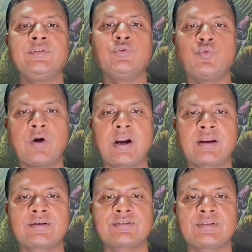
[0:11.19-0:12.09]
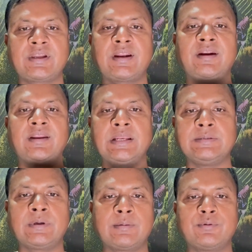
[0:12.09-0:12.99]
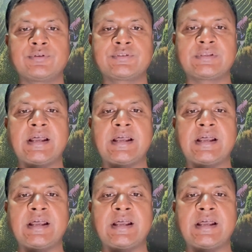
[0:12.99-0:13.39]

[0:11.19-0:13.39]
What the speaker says: the works and deliverables